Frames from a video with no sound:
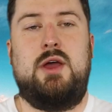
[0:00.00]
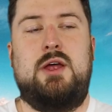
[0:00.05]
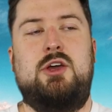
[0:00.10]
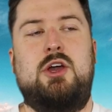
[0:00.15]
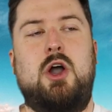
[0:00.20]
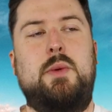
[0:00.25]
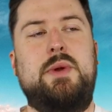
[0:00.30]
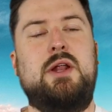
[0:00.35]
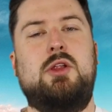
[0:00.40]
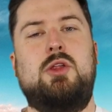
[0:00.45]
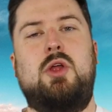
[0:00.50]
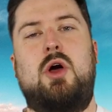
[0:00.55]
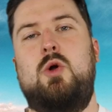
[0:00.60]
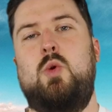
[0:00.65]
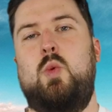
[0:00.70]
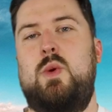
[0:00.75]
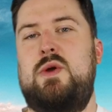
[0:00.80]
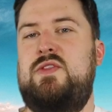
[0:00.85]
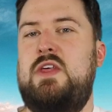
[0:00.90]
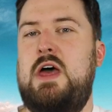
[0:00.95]
And going
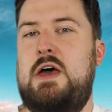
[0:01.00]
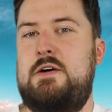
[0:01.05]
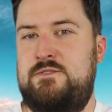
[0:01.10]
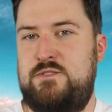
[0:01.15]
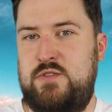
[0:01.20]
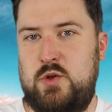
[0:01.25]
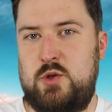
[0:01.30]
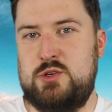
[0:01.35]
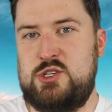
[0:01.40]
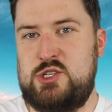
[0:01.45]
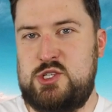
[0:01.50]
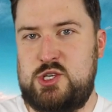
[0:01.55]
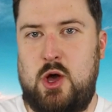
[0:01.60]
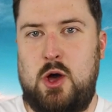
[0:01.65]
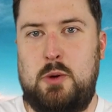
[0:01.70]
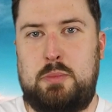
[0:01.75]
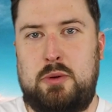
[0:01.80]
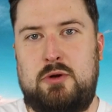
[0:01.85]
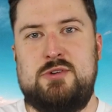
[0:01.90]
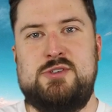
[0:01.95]
along with that full
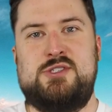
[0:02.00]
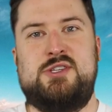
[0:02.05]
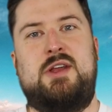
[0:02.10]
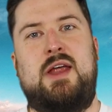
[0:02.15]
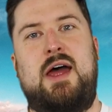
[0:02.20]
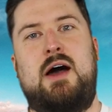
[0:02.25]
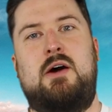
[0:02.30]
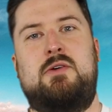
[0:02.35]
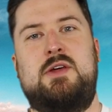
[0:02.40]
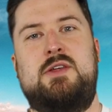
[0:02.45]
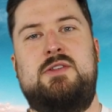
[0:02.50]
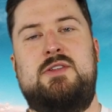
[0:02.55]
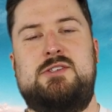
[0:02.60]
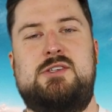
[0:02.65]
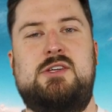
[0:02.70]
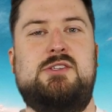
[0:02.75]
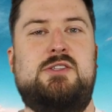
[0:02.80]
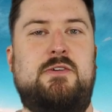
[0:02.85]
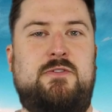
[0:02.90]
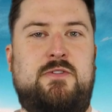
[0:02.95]
Saul personality,
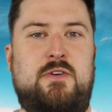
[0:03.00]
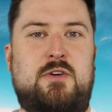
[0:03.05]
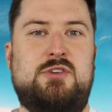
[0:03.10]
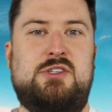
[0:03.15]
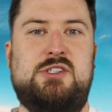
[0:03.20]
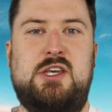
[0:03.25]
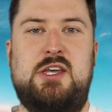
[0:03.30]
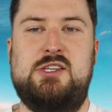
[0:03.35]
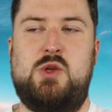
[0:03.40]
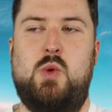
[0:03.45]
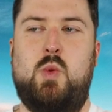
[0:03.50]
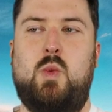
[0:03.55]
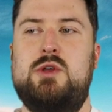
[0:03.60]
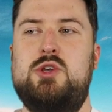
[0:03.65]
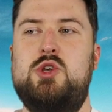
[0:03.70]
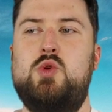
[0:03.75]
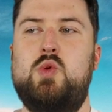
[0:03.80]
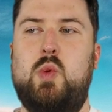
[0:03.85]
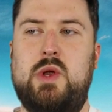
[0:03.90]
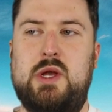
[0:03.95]
this is the first season where
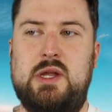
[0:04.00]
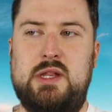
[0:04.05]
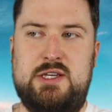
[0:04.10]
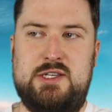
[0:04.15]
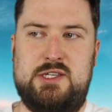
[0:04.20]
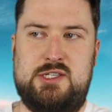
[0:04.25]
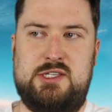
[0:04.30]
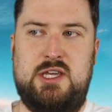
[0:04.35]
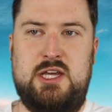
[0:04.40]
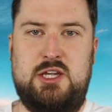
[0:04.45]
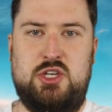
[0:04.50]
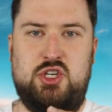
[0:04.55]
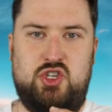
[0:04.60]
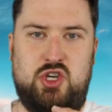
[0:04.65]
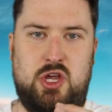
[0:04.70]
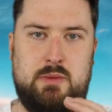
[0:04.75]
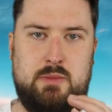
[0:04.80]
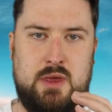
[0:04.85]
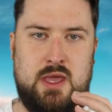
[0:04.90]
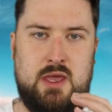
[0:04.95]
you really see
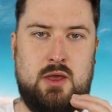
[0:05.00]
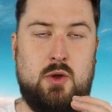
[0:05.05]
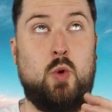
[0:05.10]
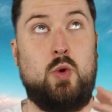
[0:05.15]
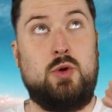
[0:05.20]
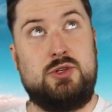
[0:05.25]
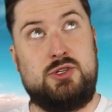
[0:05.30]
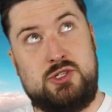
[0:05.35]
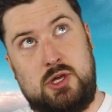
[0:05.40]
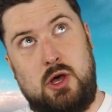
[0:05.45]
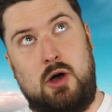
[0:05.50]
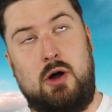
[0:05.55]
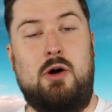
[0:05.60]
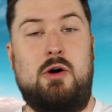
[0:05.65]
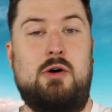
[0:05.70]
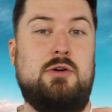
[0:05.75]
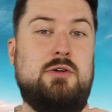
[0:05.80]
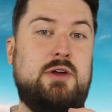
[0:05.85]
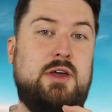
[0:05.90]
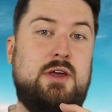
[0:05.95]
Jimmy, or
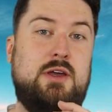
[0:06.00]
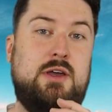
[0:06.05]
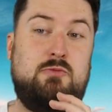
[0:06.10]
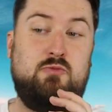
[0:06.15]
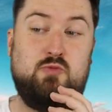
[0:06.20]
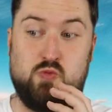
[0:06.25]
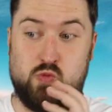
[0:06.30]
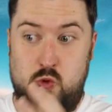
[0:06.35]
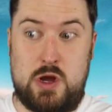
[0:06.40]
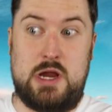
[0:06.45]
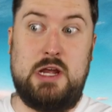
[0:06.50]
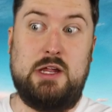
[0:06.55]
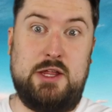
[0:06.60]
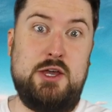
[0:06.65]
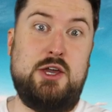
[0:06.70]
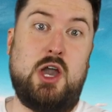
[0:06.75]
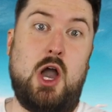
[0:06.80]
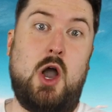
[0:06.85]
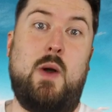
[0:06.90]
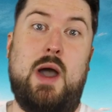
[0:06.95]
Saul,
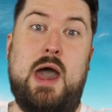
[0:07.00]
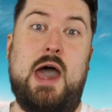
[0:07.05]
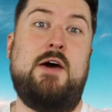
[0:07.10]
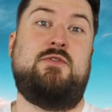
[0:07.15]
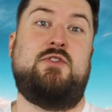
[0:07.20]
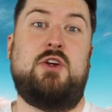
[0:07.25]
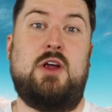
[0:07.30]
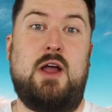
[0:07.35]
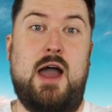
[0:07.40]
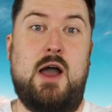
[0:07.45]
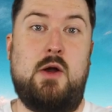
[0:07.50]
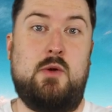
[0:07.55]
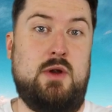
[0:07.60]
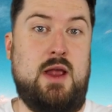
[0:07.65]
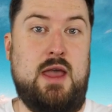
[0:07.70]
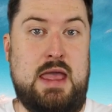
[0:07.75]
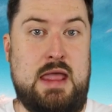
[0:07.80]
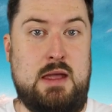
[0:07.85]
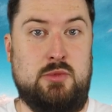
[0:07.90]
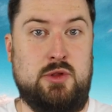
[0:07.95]
really go after
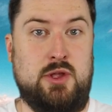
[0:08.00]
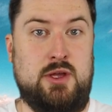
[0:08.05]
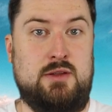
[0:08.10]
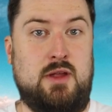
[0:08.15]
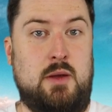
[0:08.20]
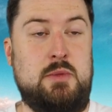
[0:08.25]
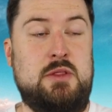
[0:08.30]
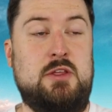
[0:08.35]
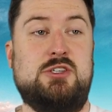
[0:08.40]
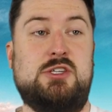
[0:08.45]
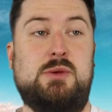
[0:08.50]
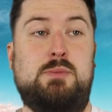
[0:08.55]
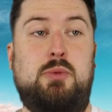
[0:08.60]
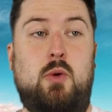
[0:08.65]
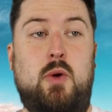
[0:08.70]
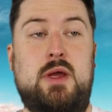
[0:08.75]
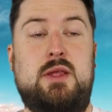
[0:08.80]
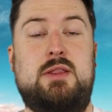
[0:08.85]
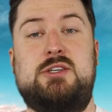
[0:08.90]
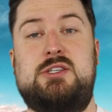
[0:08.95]
Howard Hamlin. I mean, there's a
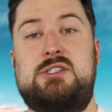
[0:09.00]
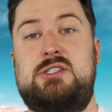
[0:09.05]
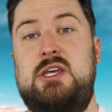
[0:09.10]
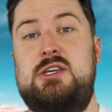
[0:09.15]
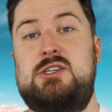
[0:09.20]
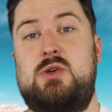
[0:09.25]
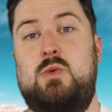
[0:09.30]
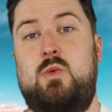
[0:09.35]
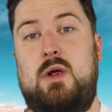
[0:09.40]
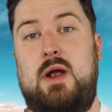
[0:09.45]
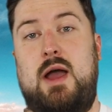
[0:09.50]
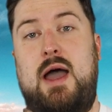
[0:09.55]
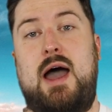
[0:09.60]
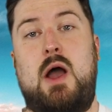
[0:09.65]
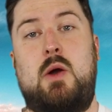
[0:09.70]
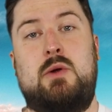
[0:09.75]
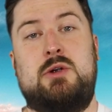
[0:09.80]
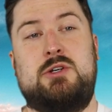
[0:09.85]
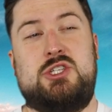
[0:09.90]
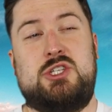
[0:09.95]
point in the season where
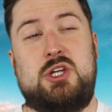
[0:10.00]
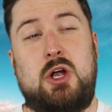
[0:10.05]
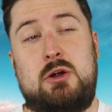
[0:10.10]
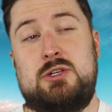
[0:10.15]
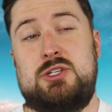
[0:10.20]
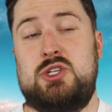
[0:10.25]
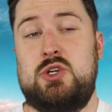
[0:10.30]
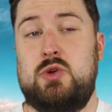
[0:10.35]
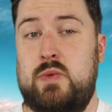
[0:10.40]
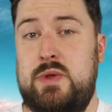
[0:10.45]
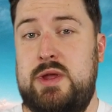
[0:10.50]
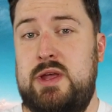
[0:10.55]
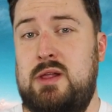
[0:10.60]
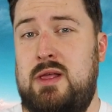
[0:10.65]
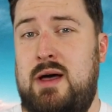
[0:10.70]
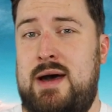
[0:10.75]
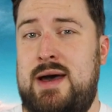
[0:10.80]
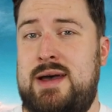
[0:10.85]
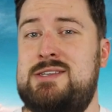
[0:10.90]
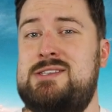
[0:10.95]
Howard starts to
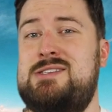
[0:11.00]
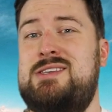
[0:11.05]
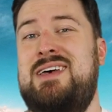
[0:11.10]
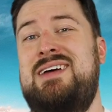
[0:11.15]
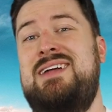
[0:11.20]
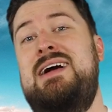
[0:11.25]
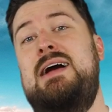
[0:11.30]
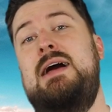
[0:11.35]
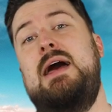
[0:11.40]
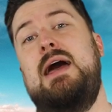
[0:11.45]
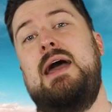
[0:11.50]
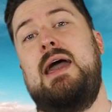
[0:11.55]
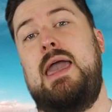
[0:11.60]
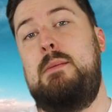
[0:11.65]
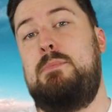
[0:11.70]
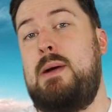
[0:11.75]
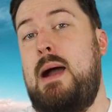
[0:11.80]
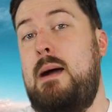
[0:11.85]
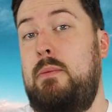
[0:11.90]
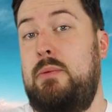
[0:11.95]
realize that
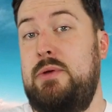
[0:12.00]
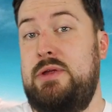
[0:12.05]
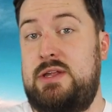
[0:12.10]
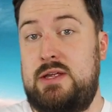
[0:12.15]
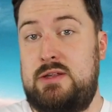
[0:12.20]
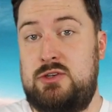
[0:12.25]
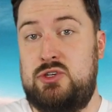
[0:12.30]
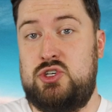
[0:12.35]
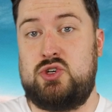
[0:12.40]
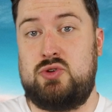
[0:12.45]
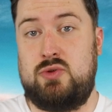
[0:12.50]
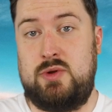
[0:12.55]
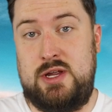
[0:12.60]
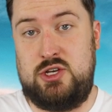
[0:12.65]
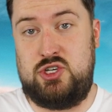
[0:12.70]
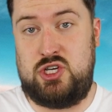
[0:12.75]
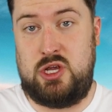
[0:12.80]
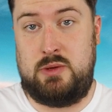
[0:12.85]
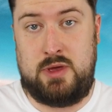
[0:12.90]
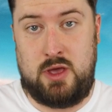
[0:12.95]
he probably didn't
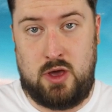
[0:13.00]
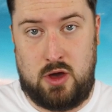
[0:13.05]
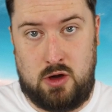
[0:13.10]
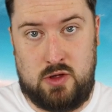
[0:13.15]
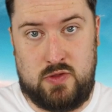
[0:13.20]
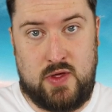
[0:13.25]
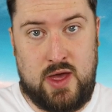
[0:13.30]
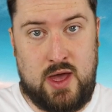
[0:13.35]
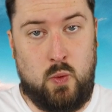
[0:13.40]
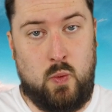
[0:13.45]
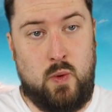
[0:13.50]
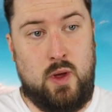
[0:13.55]
treat Jimmy all that